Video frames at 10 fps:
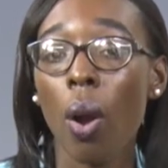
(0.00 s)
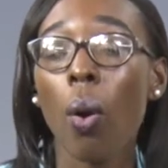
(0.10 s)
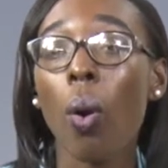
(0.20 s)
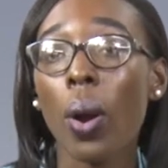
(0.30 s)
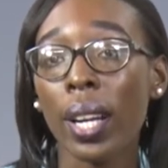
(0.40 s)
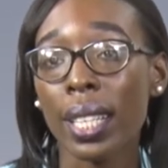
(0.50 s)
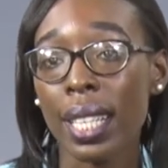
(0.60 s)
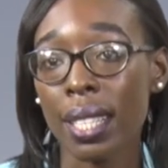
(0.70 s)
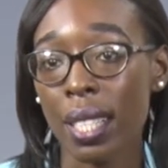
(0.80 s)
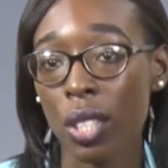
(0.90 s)

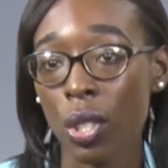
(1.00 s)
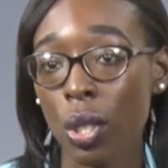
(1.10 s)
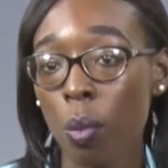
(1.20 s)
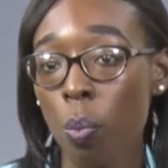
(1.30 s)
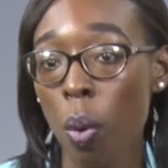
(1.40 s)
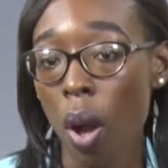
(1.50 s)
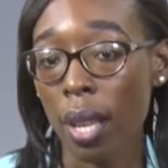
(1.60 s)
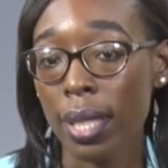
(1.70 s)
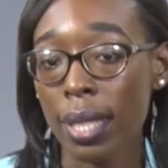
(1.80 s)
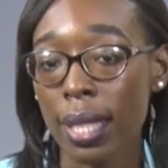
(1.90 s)
organizational
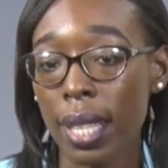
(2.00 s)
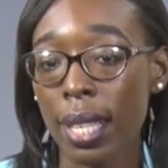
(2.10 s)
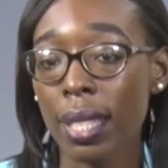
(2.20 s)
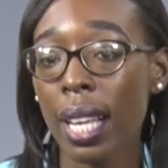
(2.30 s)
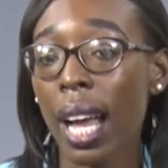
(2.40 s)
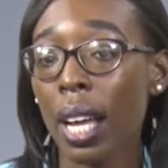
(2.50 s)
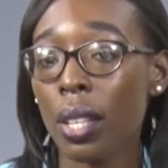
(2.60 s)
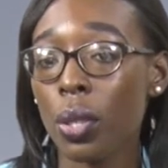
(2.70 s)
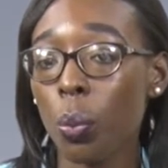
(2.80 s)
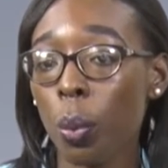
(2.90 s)
policies
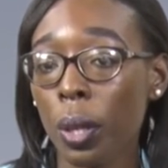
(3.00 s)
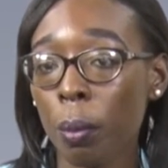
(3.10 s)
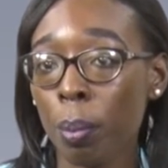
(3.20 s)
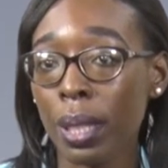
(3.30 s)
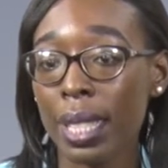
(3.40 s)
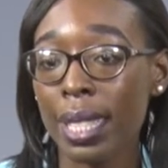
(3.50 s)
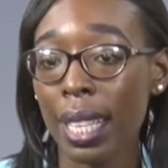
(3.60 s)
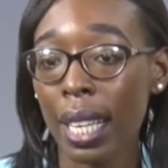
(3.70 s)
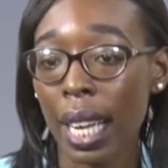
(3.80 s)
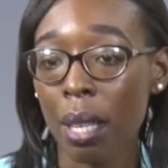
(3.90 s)
and workplace
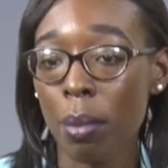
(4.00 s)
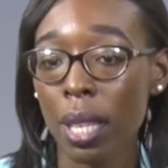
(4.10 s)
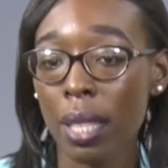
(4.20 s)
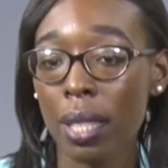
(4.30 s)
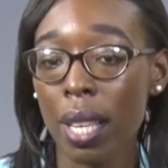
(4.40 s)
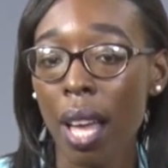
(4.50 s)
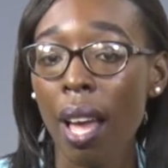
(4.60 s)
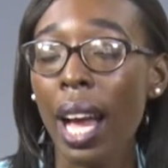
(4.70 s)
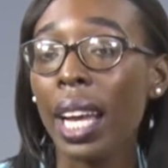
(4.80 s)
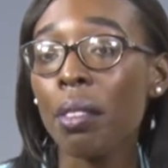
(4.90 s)
climate,
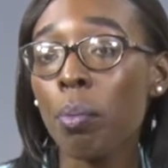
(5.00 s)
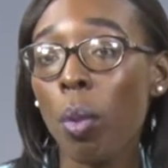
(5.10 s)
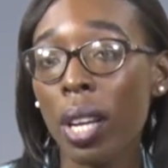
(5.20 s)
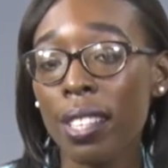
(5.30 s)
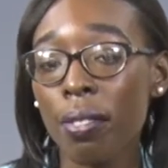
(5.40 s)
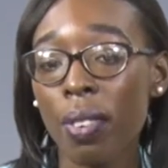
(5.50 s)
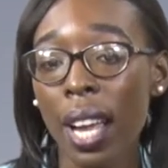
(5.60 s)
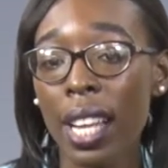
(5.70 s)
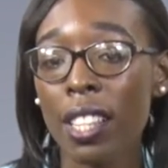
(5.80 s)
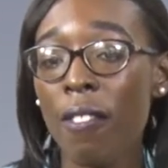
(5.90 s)
and
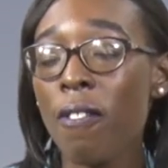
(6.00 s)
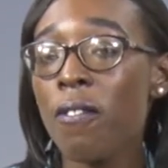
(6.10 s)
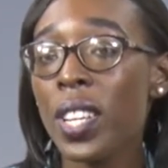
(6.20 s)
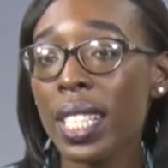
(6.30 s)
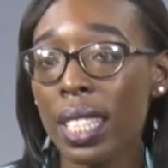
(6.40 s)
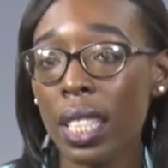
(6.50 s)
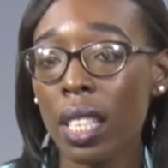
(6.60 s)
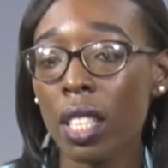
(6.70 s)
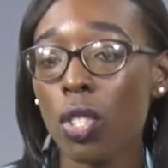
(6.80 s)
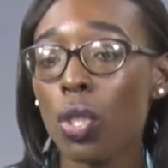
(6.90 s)
modifying the
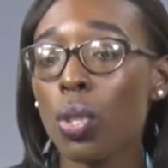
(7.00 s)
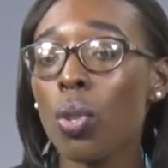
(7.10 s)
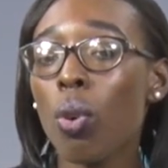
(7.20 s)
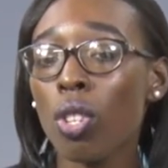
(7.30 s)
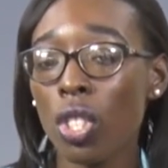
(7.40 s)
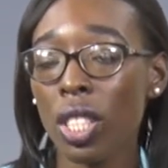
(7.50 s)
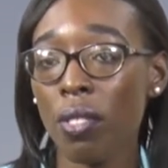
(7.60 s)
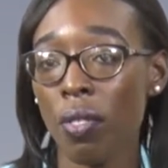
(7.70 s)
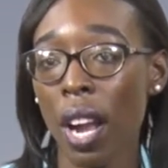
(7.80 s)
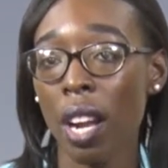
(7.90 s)
physical and social
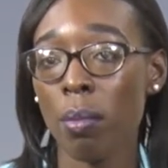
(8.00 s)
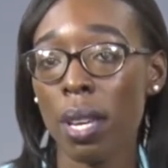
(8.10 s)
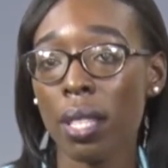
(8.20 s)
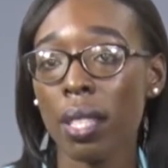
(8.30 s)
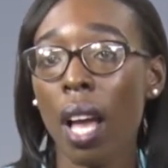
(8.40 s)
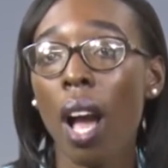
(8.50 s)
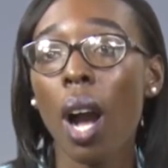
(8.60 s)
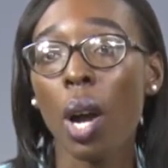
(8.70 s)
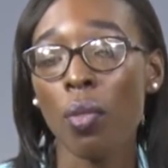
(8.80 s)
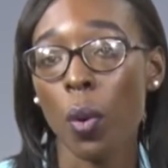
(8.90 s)
environment
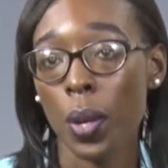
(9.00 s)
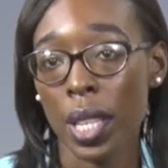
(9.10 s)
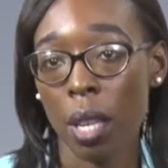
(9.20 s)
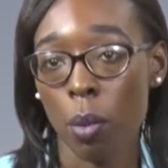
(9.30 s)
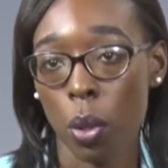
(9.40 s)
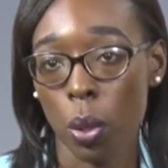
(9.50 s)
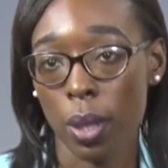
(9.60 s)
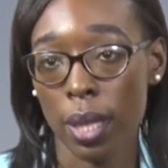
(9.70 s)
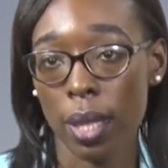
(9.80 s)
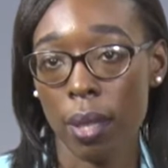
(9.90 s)
of our
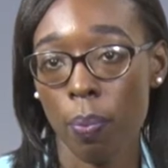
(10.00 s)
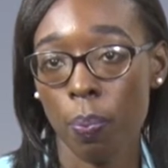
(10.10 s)
neighborhoods.